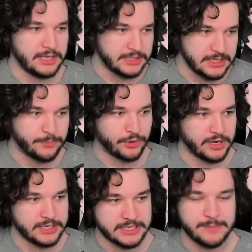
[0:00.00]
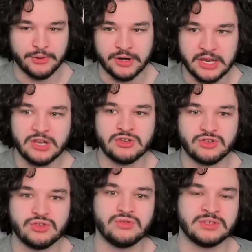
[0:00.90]
deeper and deeper
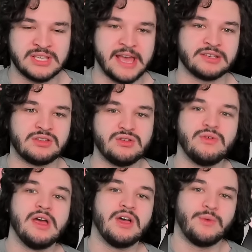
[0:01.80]
into set 2,